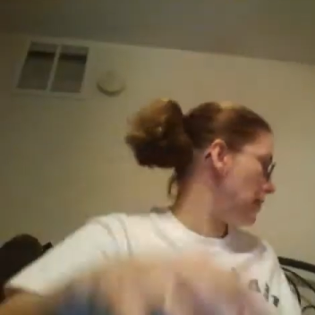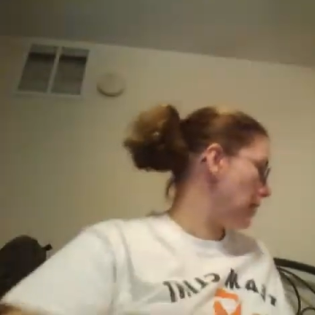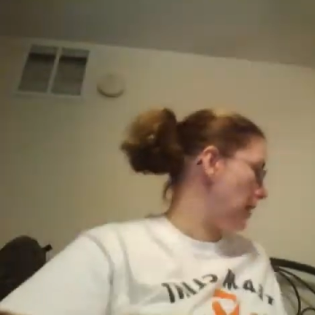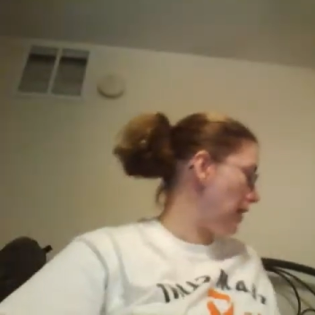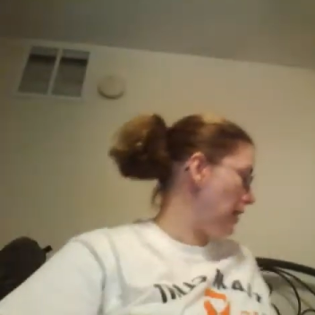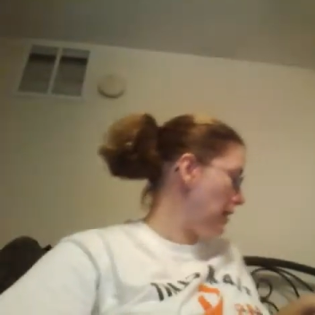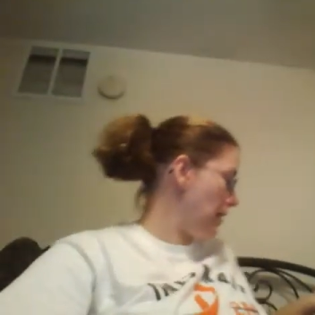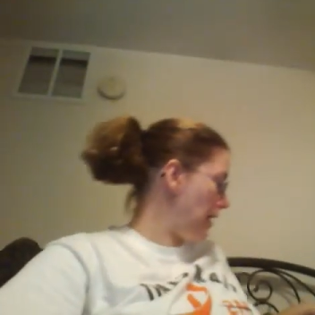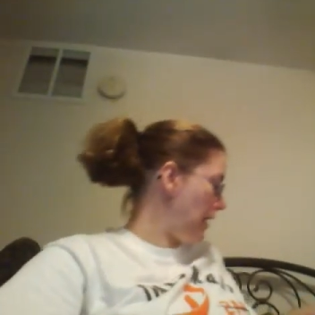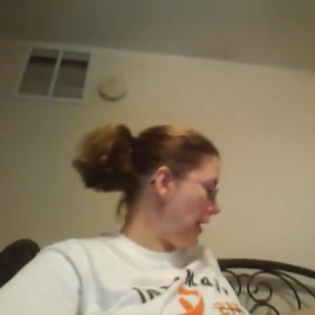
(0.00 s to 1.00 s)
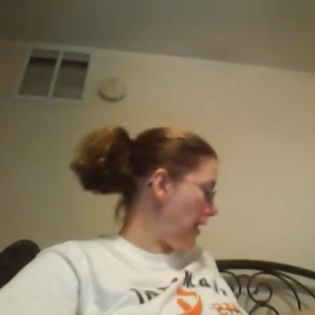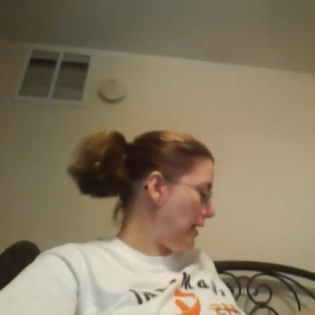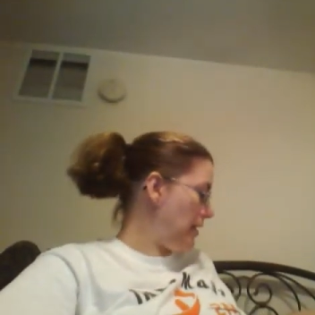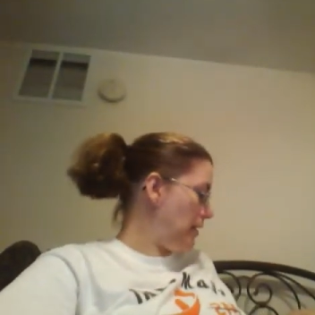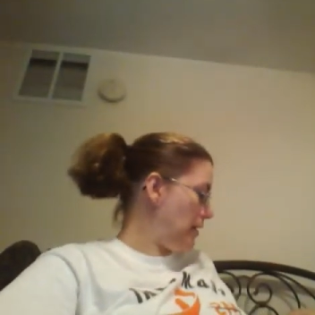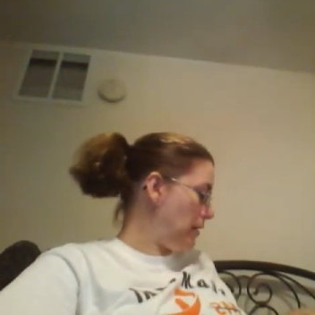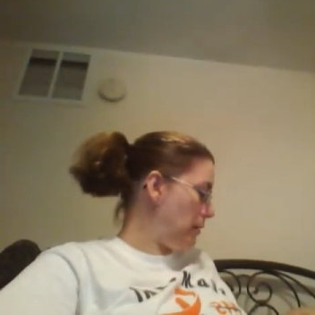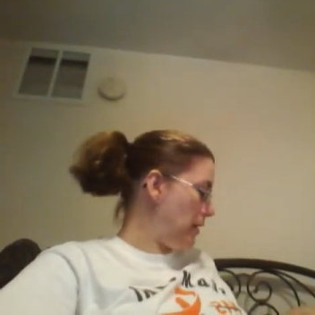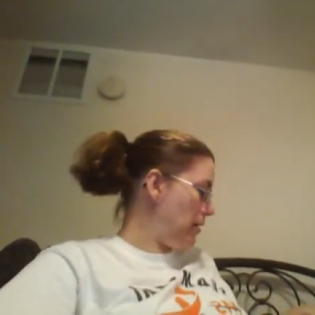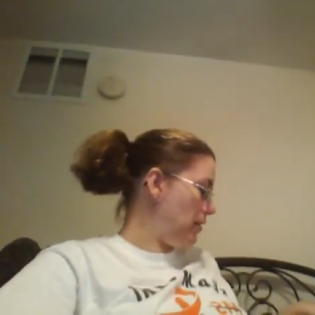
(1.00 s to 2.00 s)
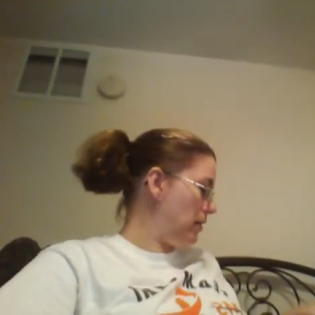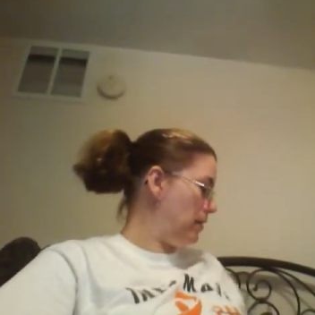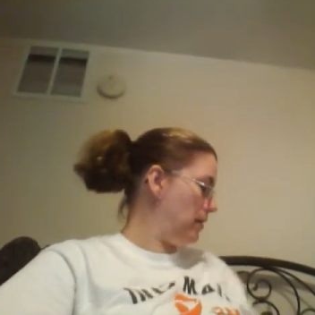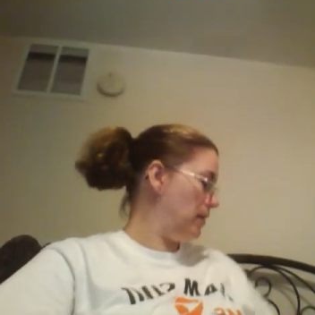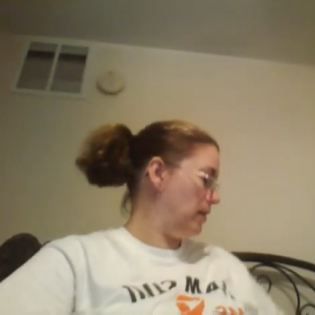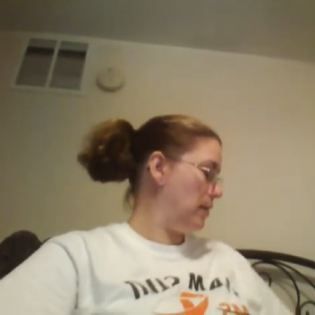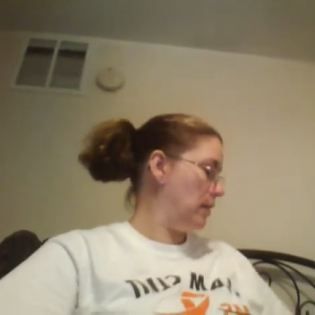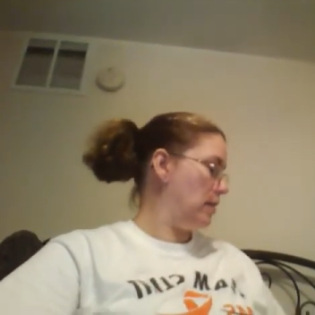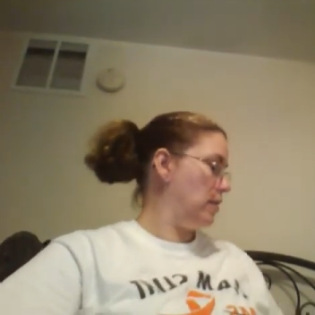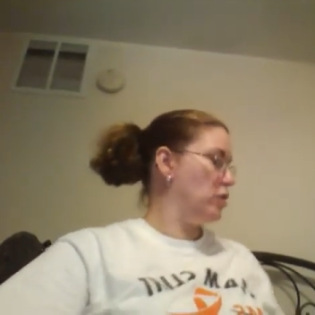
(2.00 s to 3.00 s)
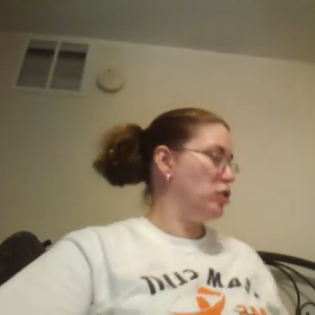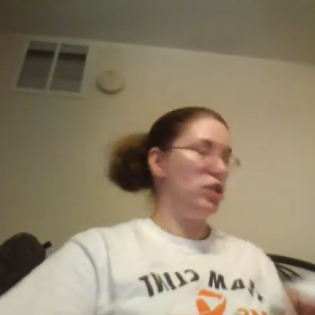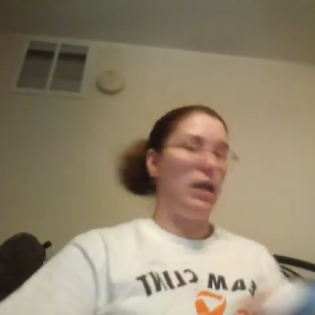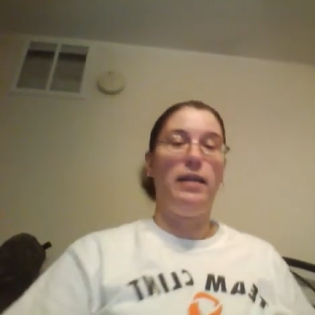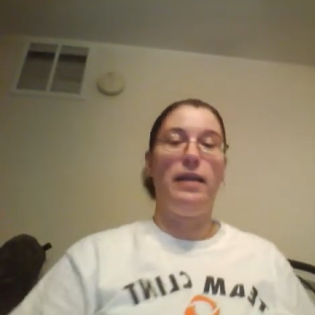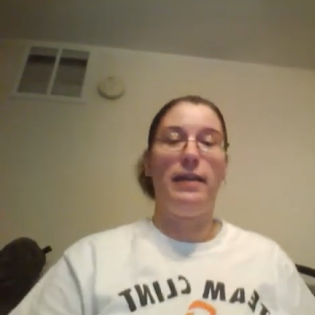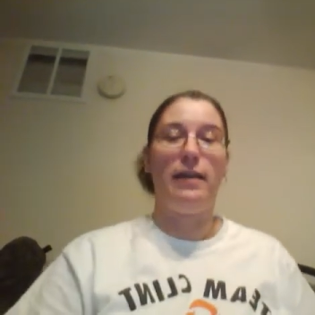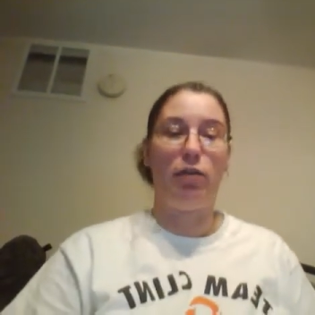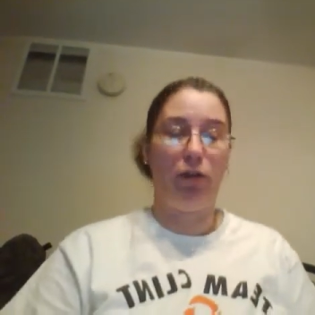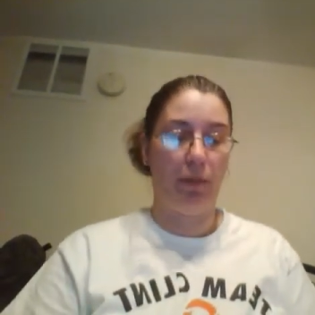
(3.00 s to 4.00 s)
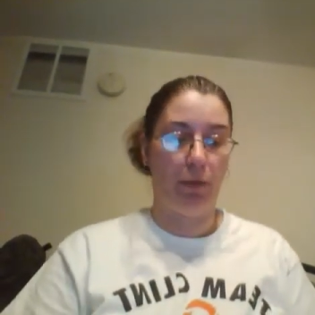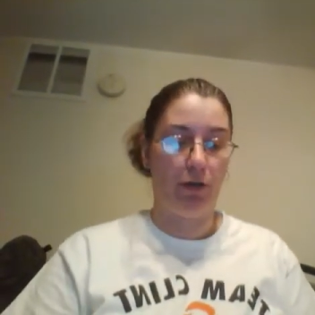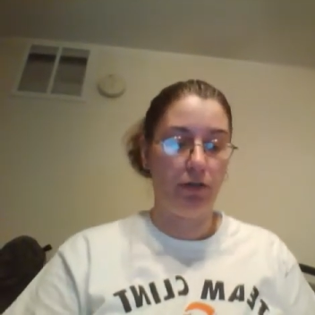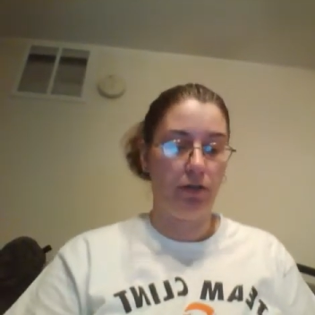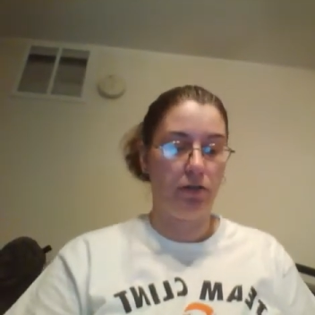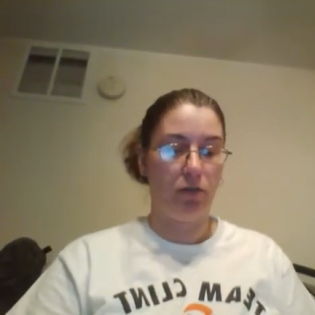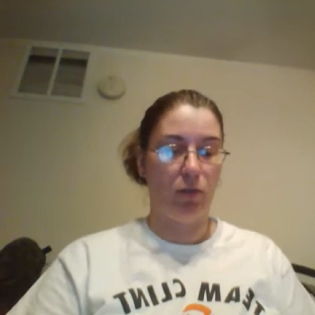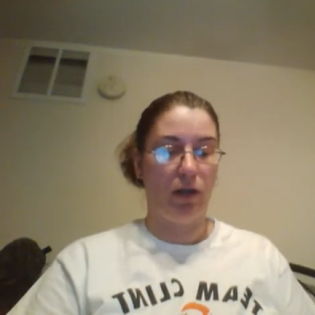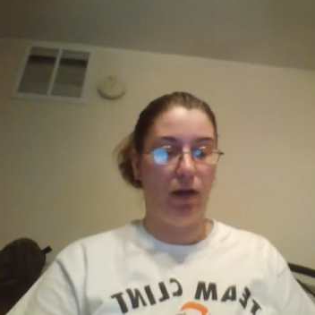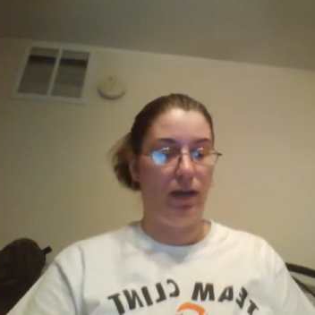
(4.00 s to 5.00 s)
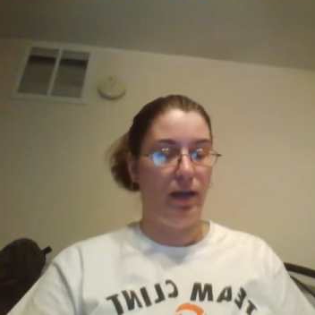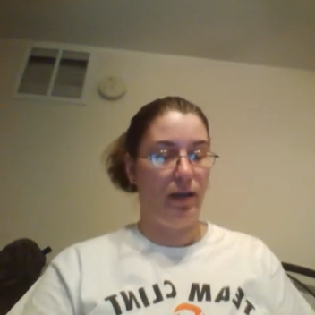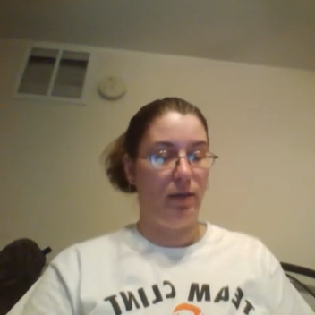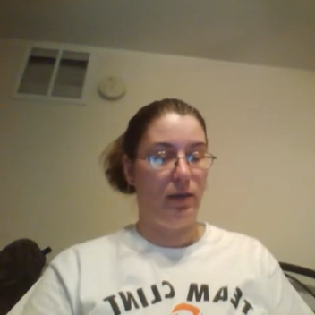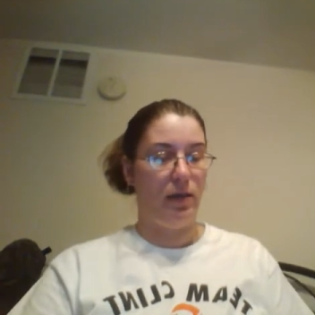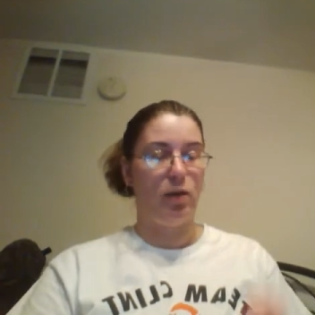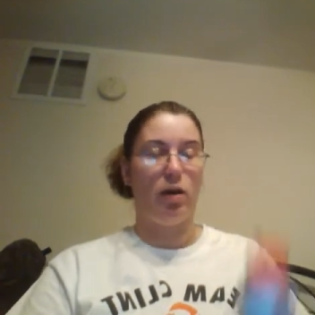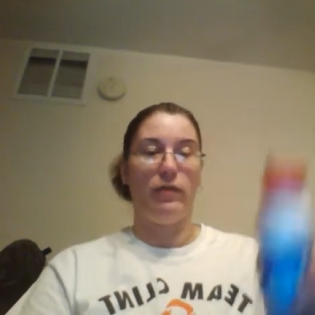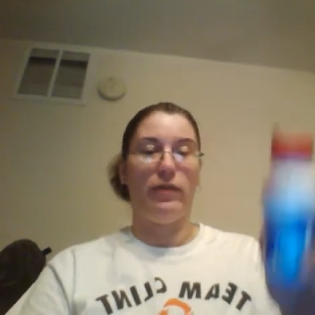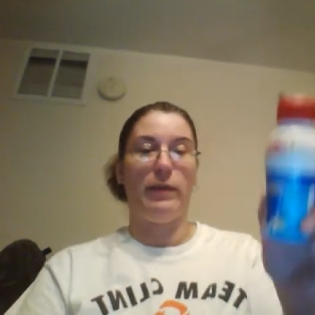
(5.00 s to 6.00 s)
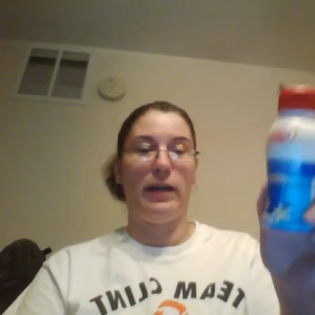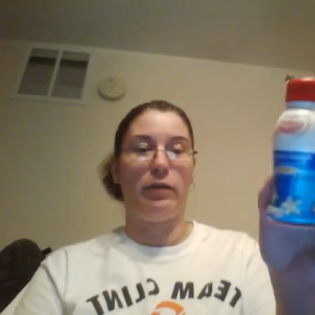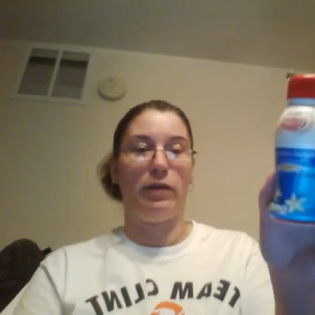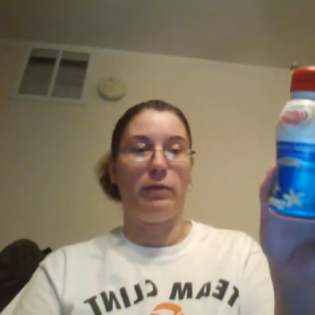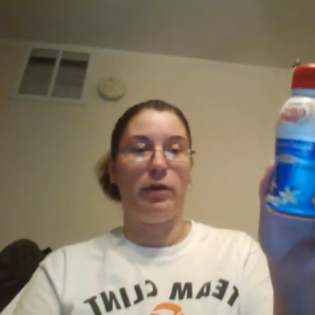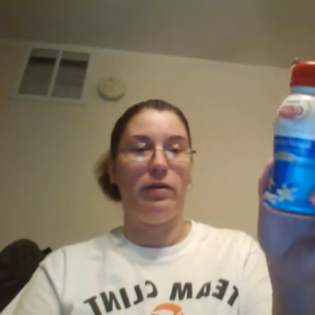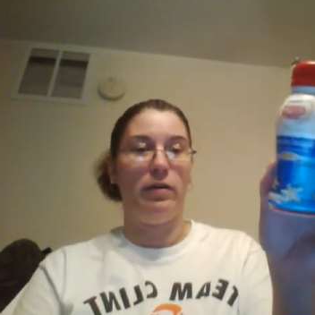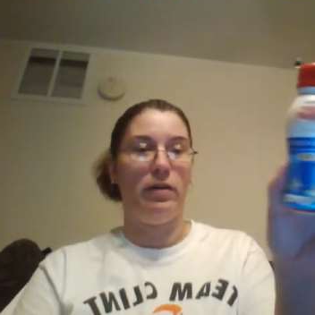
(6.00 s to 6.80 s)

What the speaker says: Okay, kitty, kitty. Come here. Shane needed creamer, so we got him Coffee Mate creamer.